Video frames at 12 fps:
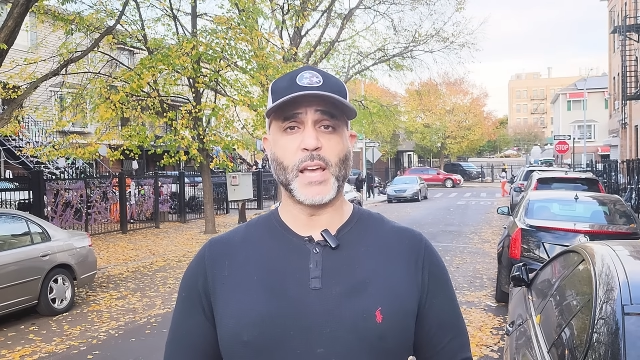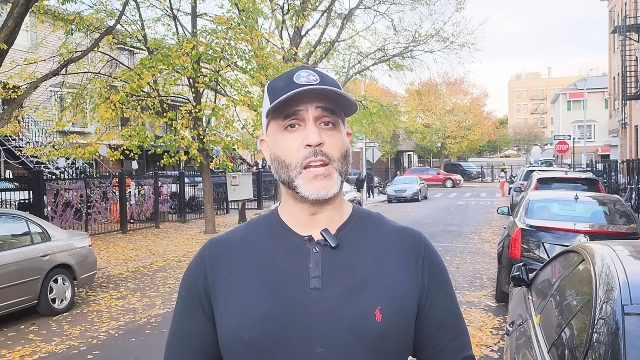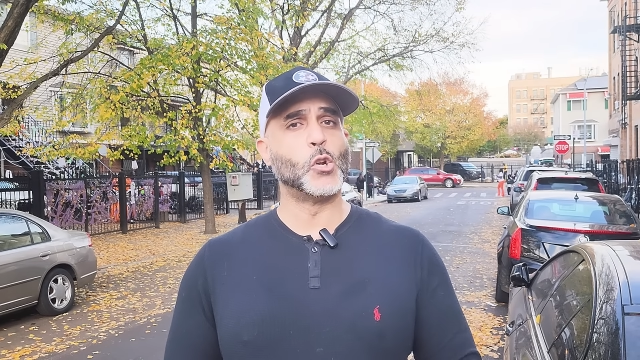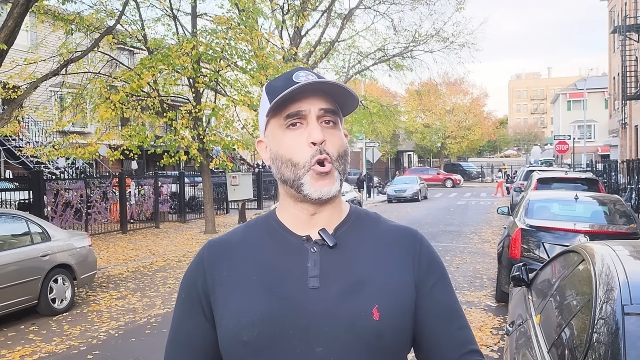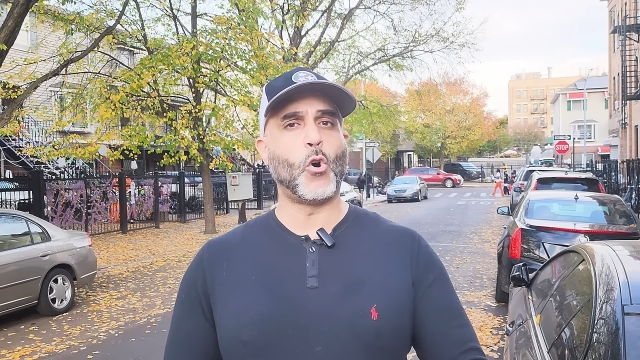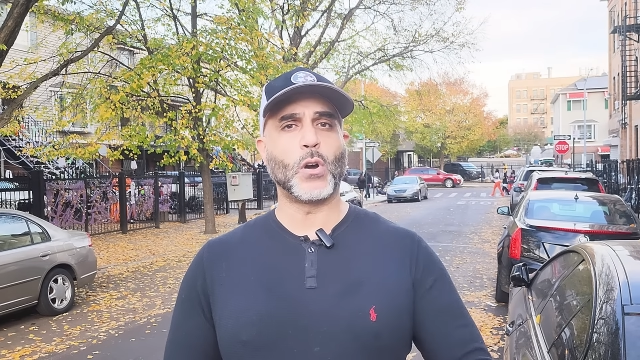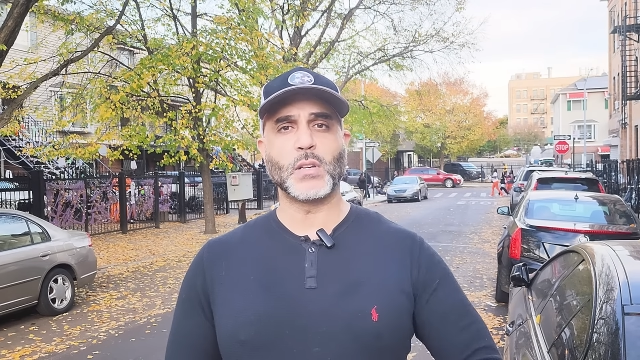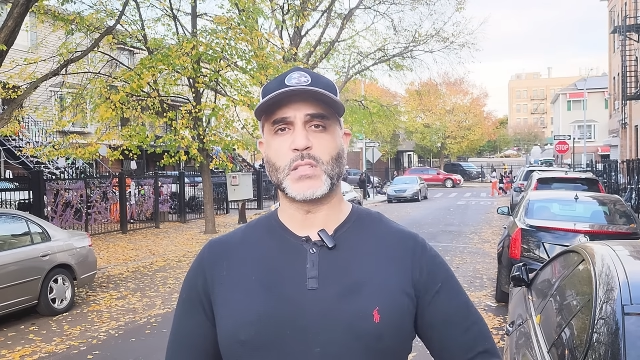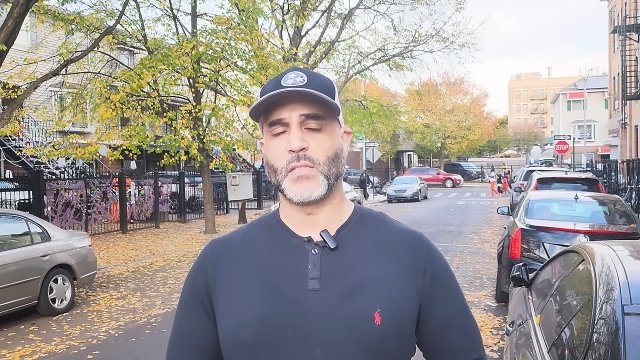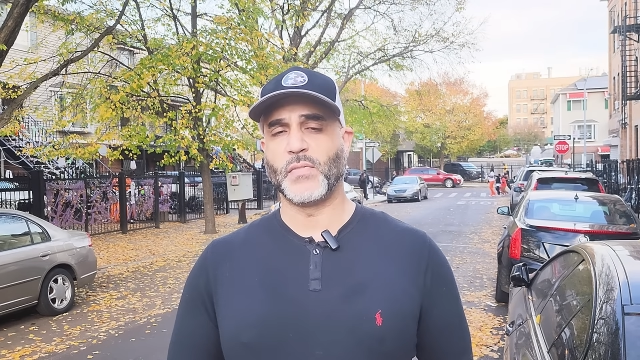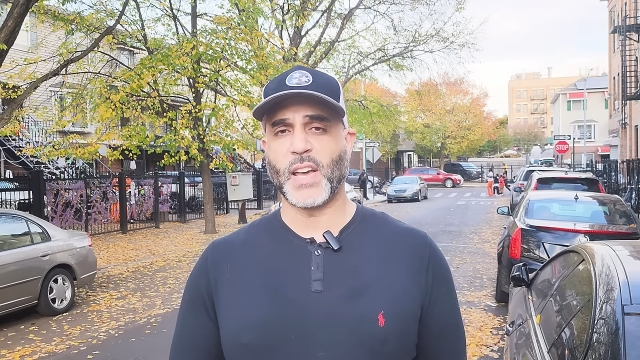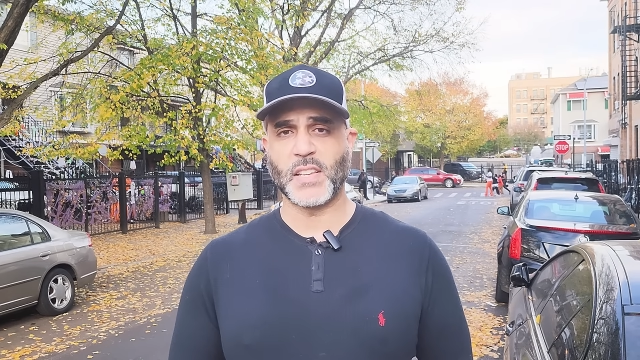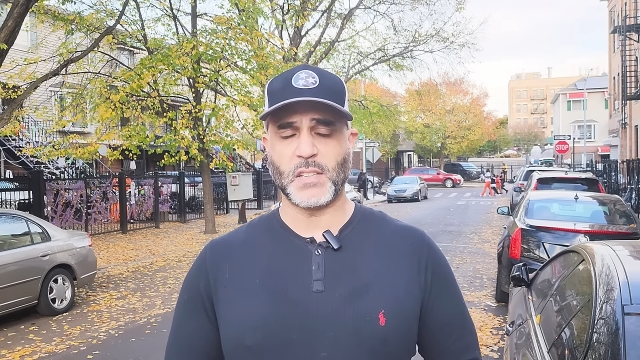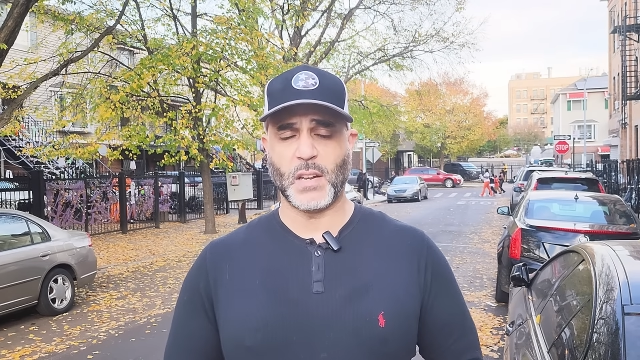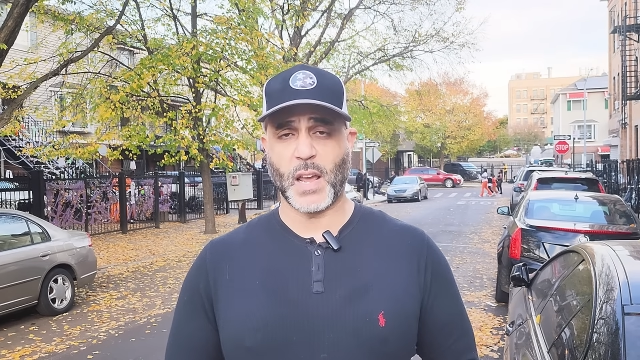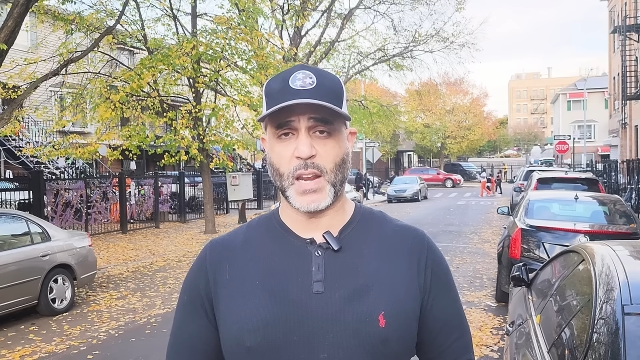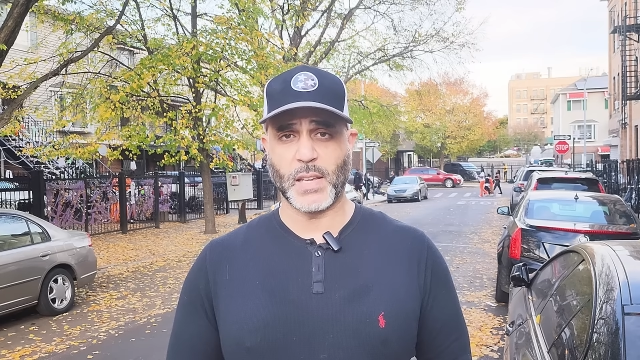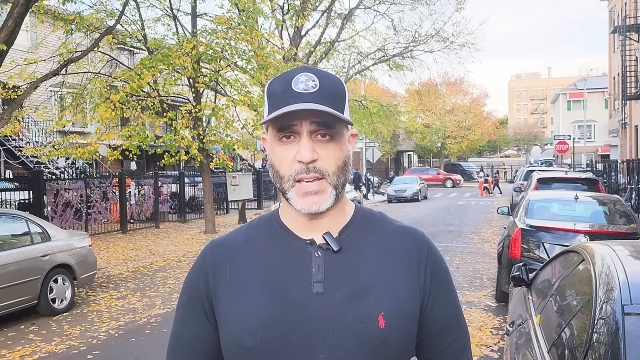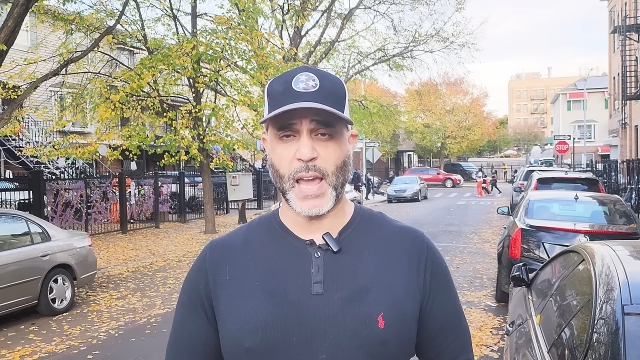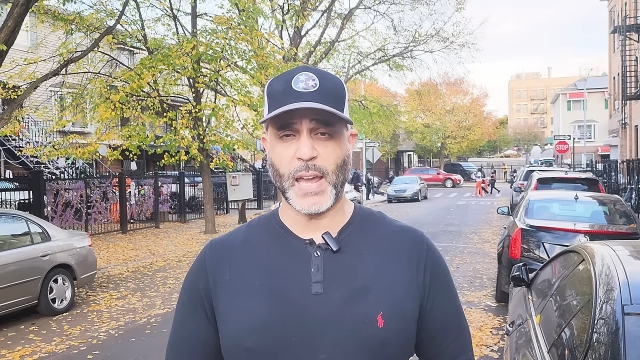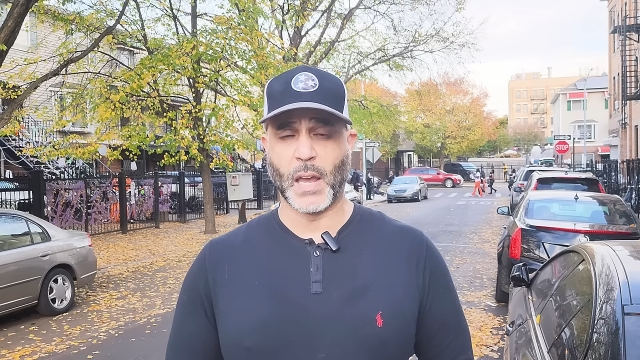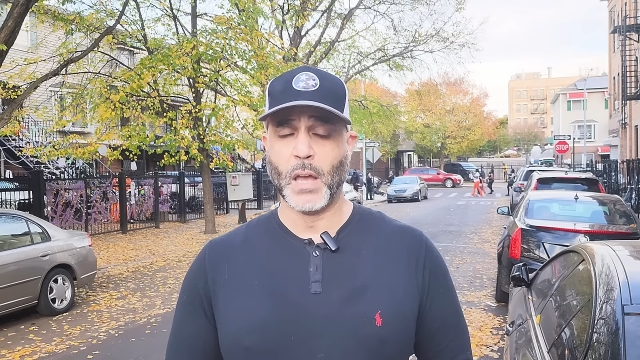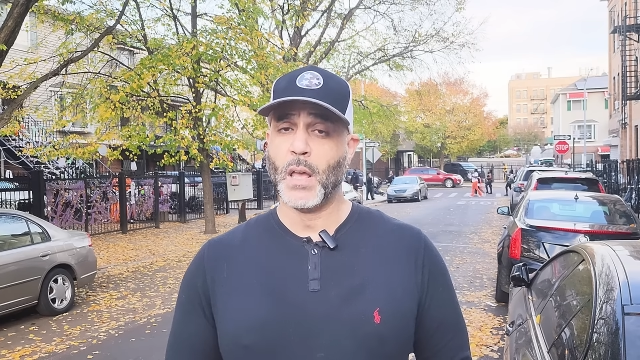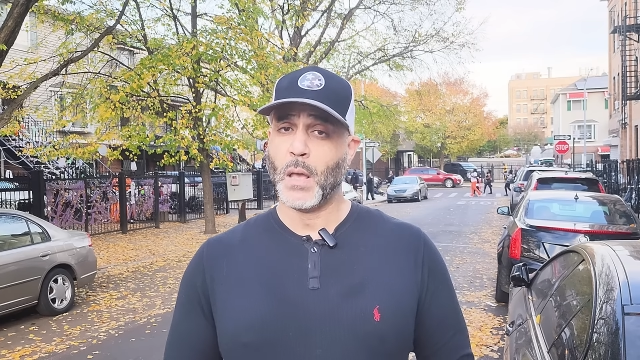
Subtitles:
and in August of 1988,